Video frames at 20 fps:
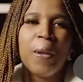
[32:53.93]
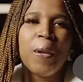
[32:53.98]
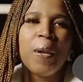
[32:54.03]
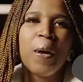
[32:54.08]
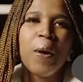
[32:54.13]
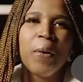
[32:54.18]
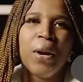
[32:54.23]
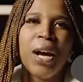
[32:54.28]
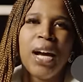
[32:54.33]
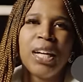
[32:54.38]

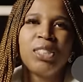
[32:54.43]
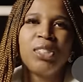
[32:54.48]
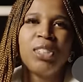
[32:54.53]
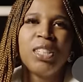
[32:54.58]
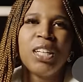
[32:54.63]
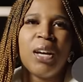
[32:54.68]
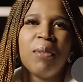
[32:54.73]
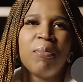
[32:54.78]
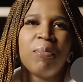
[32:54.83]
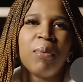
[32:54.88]
no,
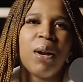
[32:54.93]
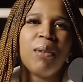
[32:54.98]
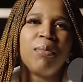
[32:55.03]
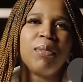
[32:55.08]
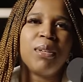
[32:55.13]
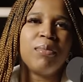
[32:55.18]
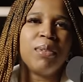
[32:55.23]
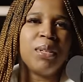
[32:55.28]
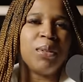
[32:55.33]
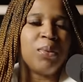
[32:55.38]
actually, I'd
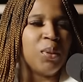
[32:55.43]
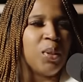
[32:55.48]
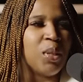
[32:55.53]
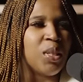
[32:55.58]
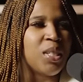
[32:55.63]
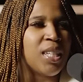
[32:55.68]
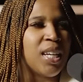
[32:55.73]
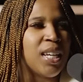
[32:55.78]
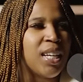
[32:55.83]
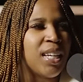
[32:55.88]
probably be a real
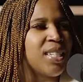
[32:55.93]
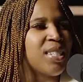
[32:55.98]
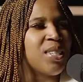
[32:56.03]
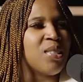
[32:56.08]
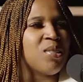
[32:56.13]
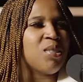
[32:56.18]
estate agent